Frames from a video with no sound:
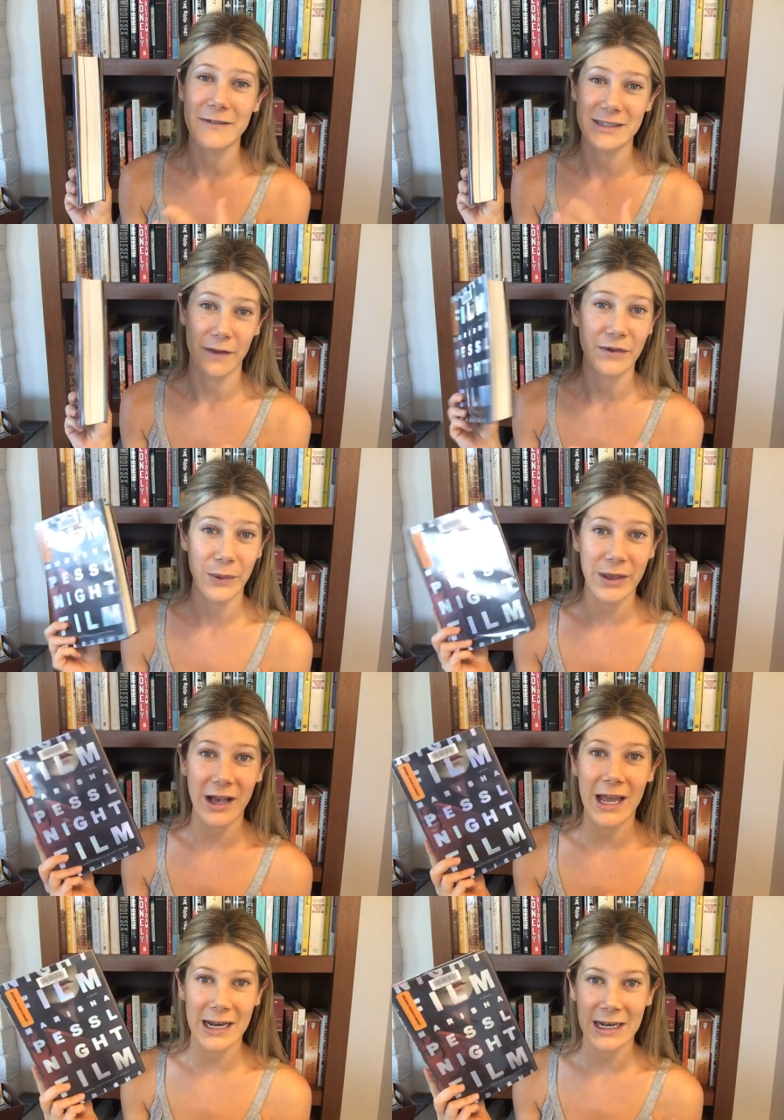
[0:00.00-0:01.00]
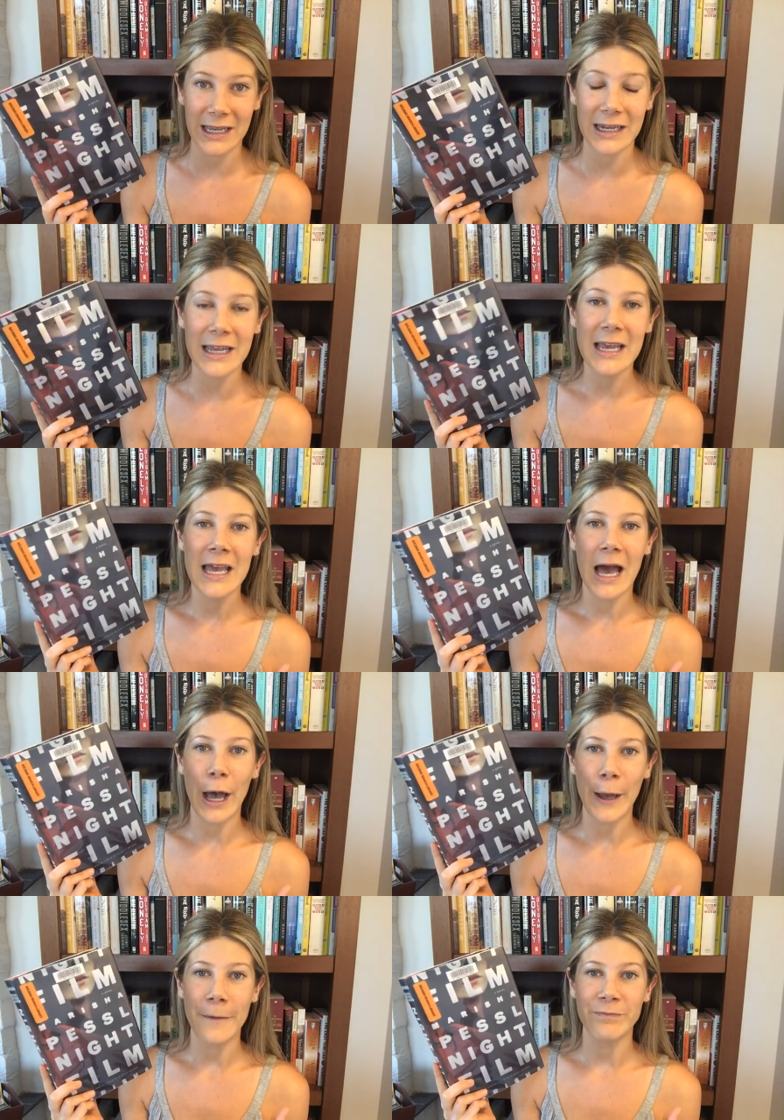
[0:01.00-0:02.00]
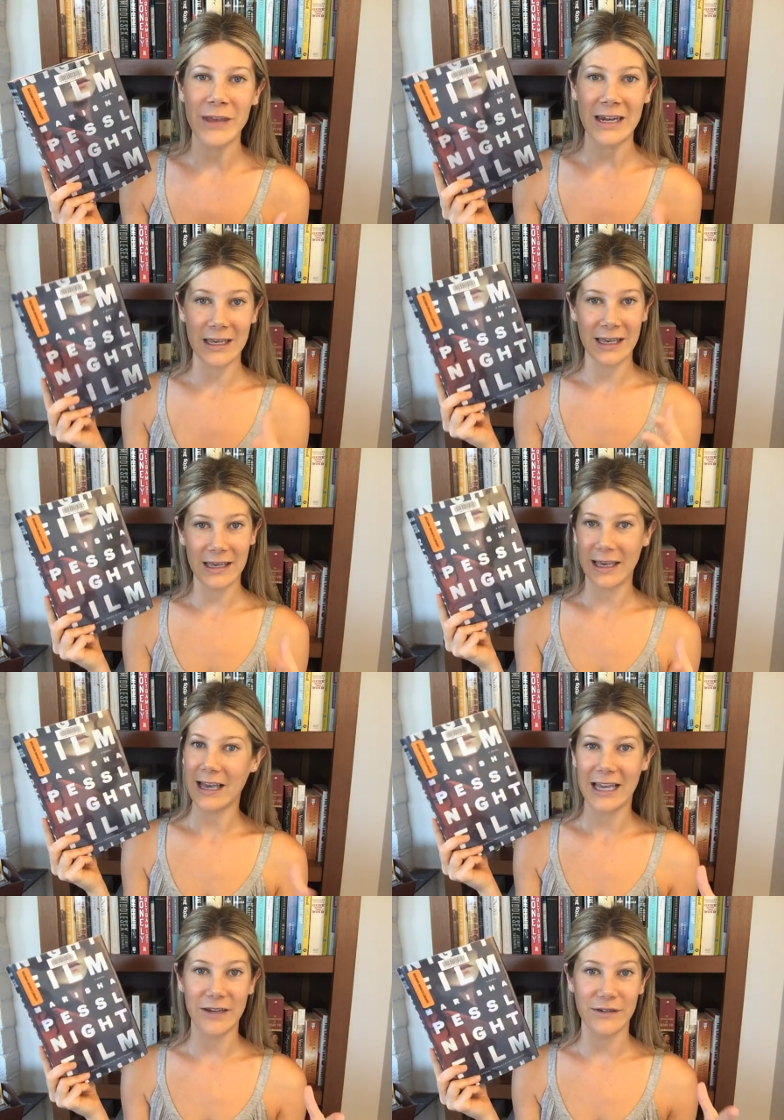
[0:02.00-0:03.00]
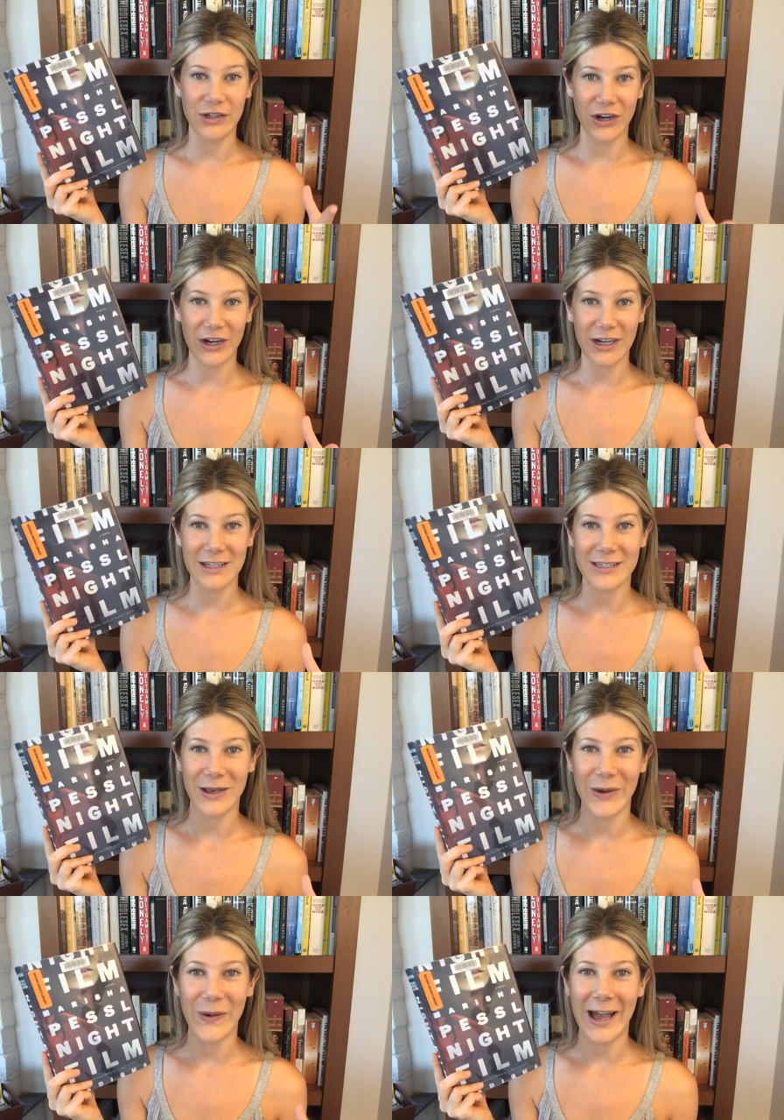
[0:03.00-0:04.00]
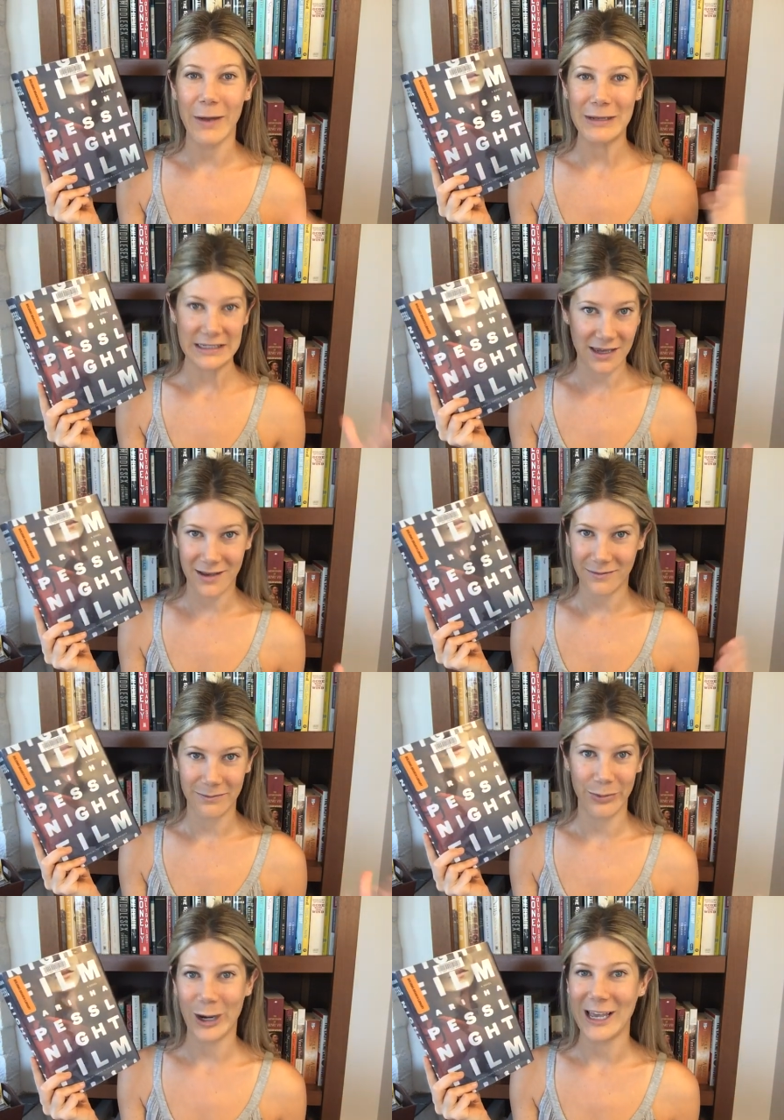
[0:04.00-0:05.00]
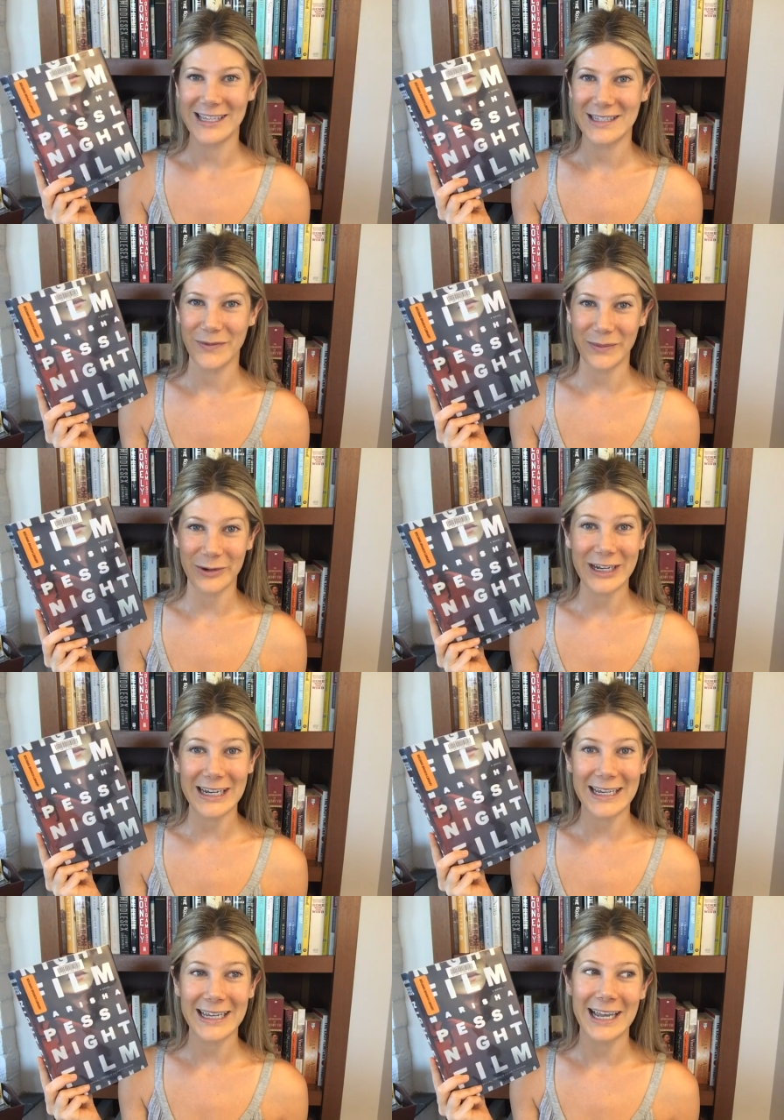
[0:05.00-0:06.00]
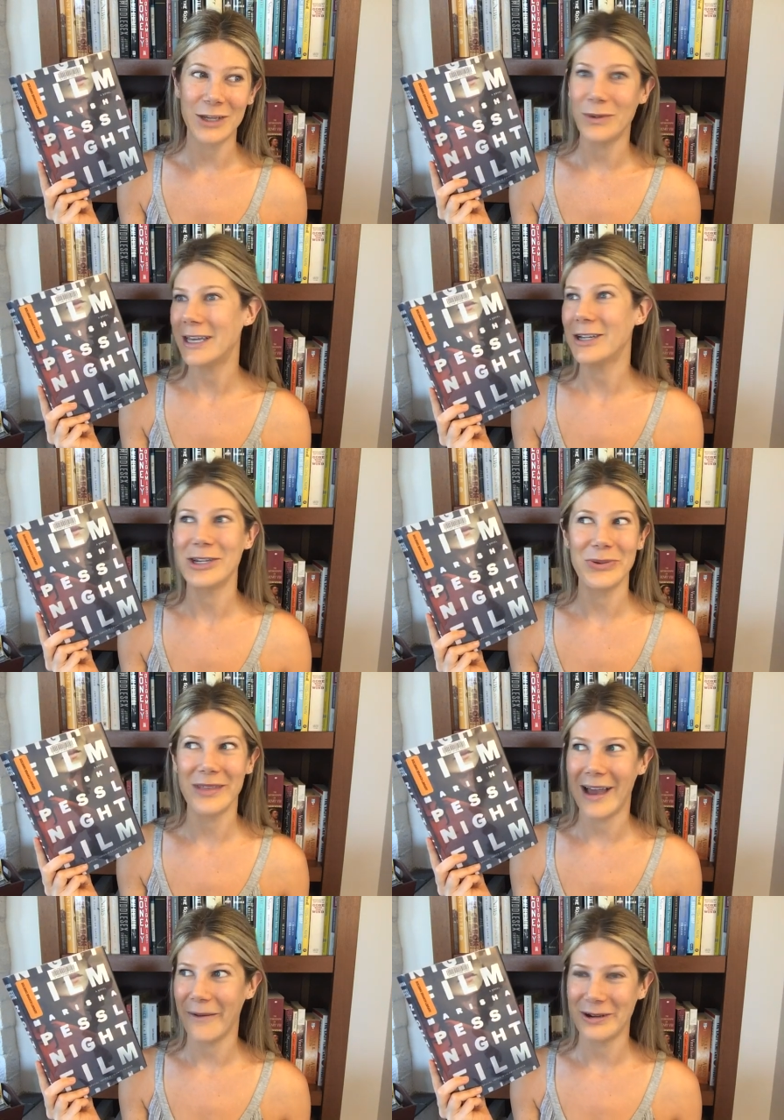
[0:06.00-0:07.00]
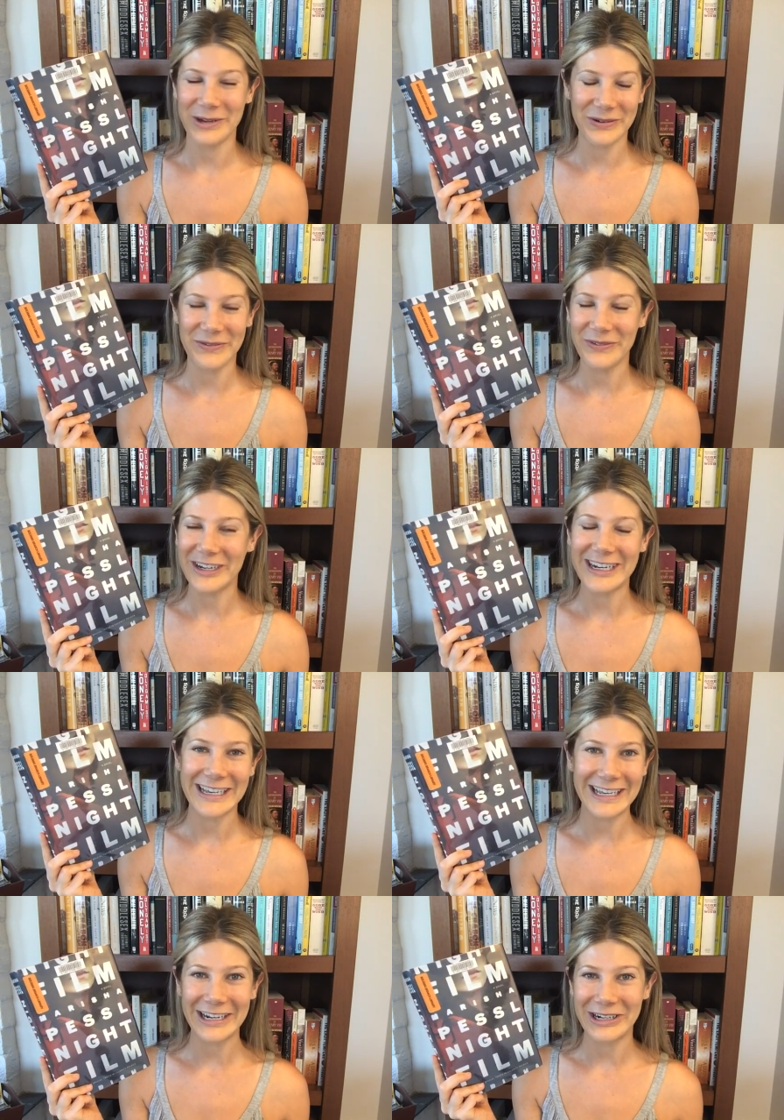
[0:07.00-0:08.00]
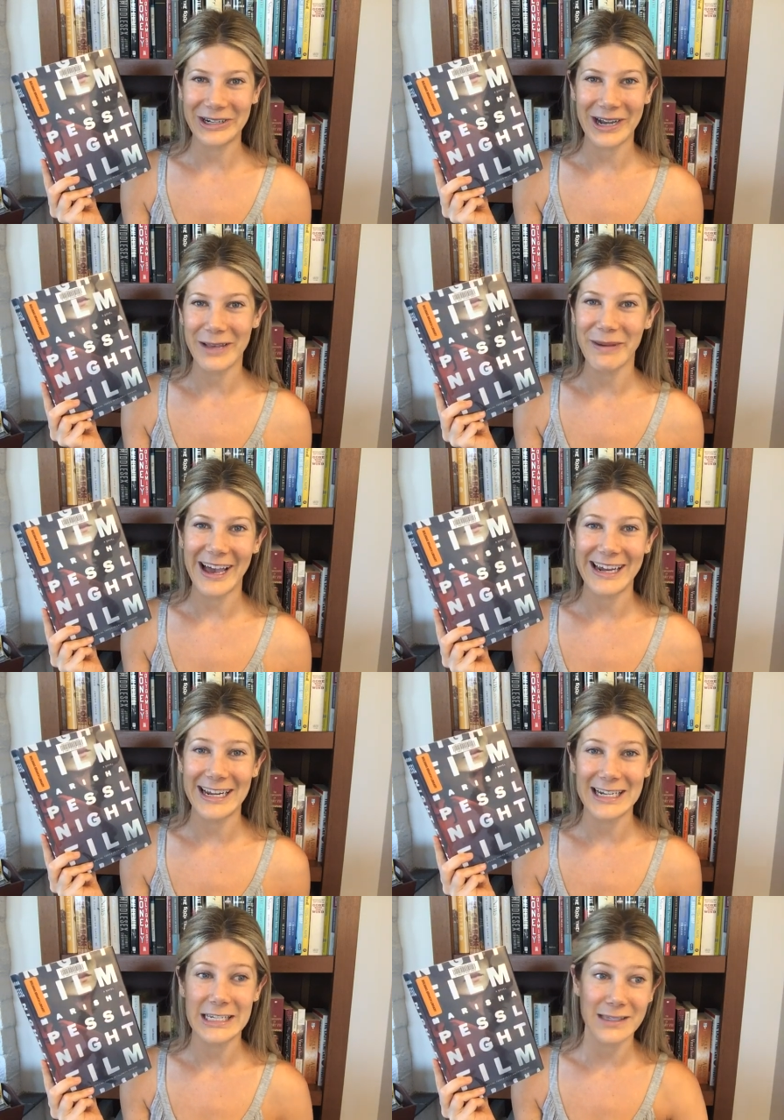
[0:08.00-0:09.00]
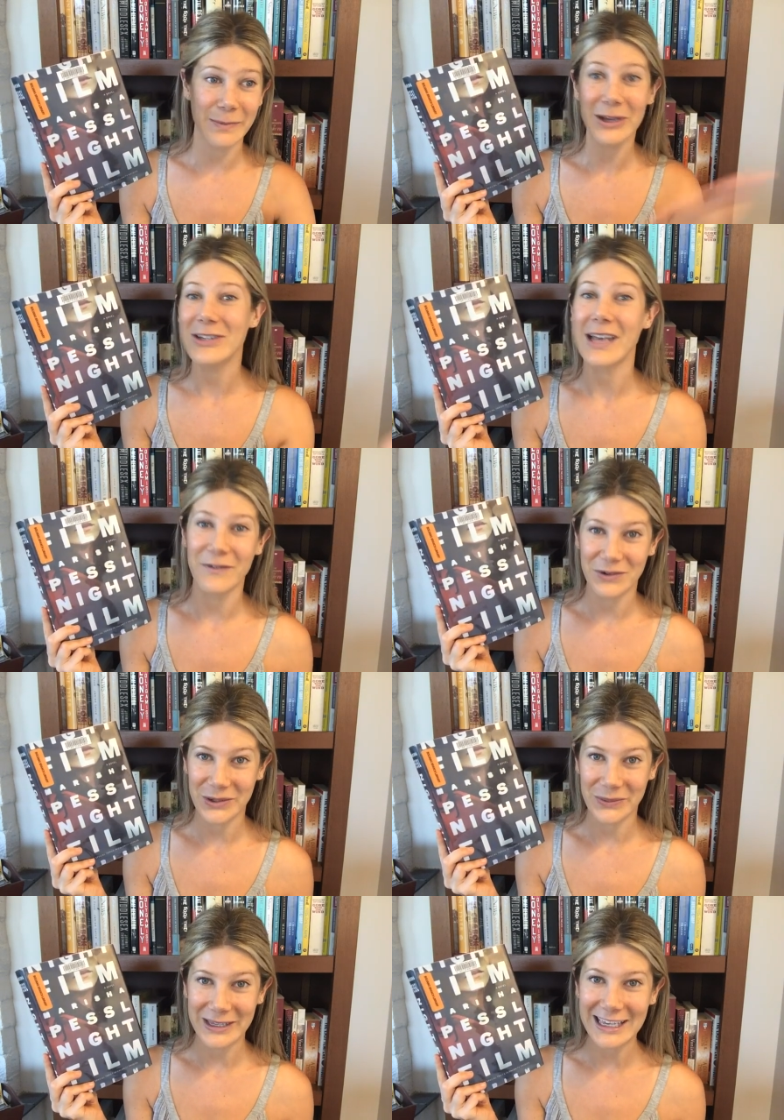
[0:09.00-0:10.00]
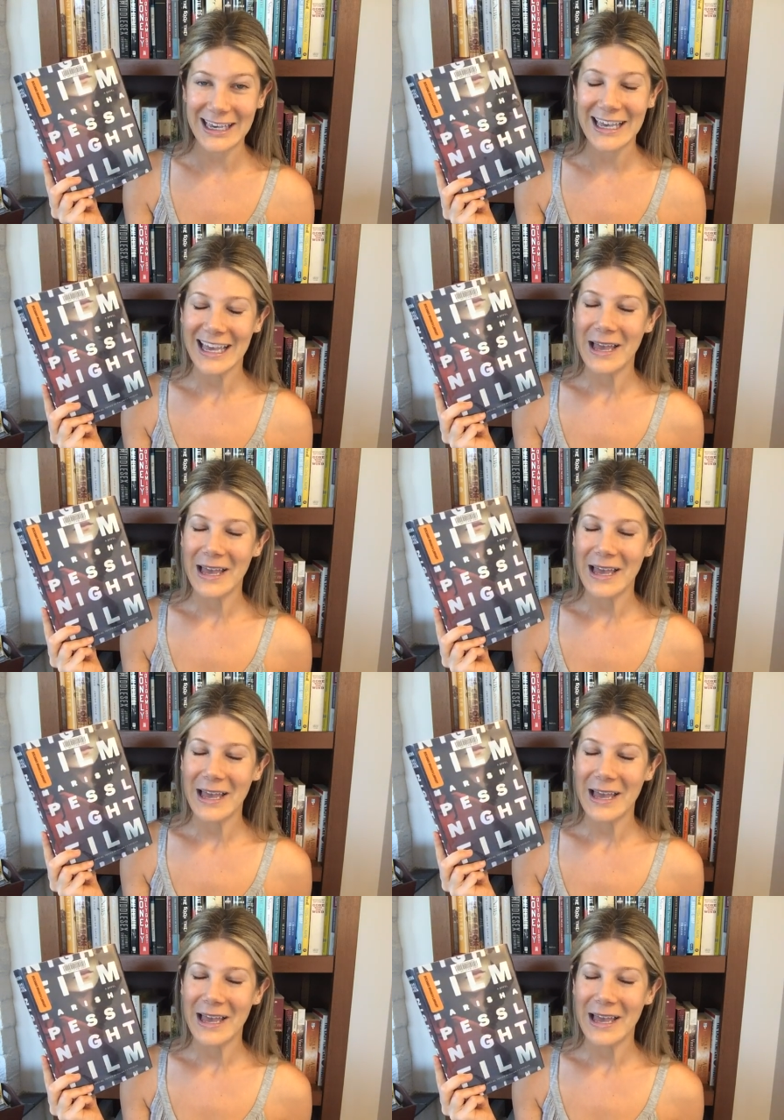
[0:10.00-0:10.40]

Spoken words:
of stuff going on in it, and it can get kind of dark. So I would take breaks from reading it, and you can't do that when you're reading it on your iPad and it disappears after a week.